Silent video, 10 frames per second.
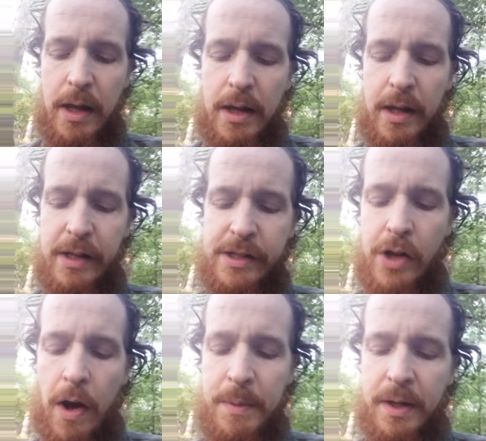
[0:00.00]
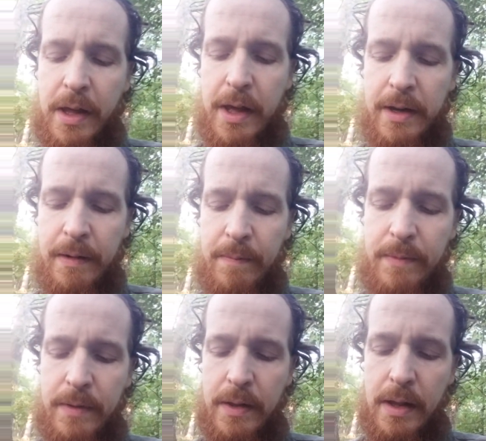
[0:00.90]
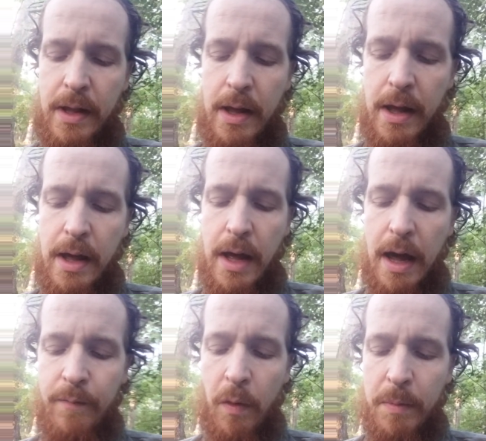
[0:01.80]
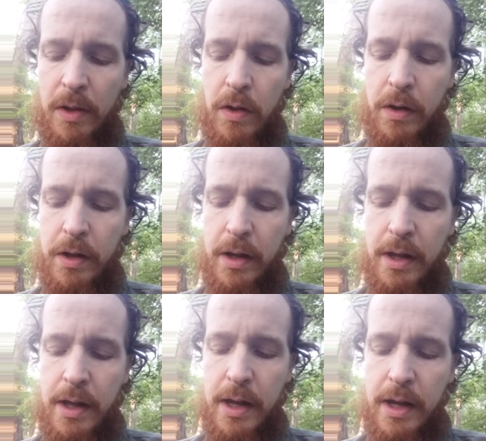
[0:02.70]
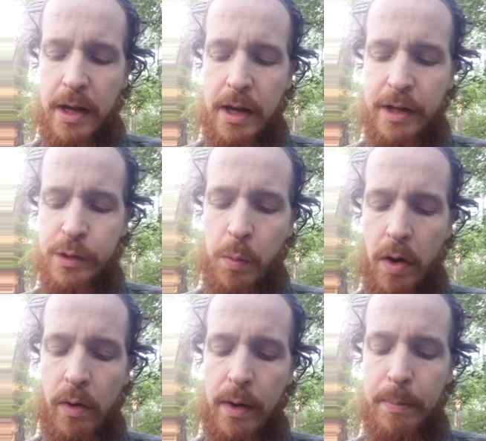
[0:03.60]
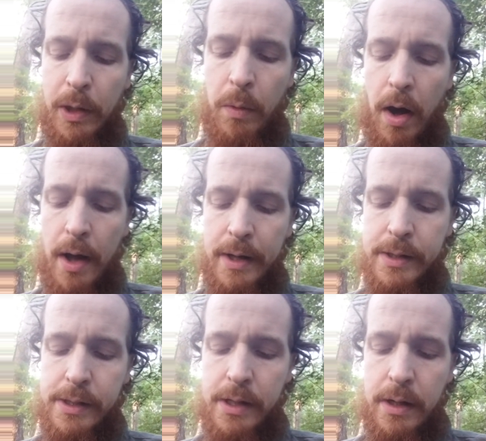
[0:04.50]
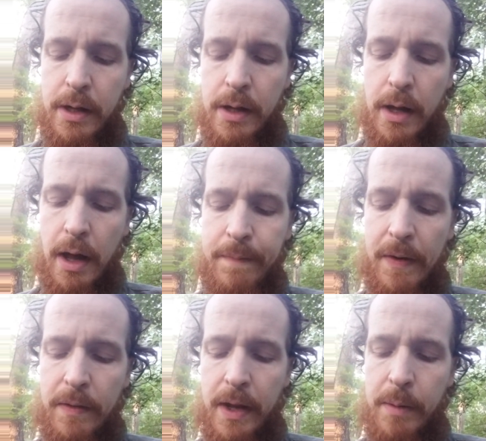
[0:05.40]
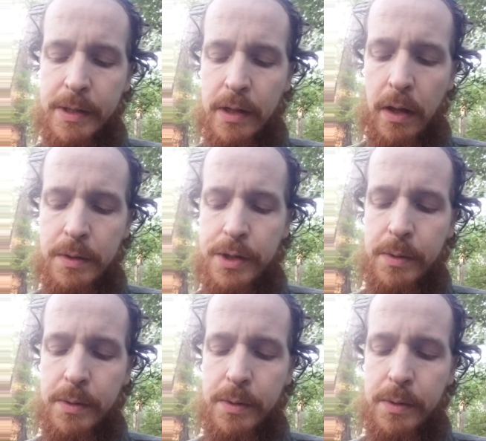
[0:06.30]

He stopped again, and from the look in his watery blue eyes, I feared that he was close to a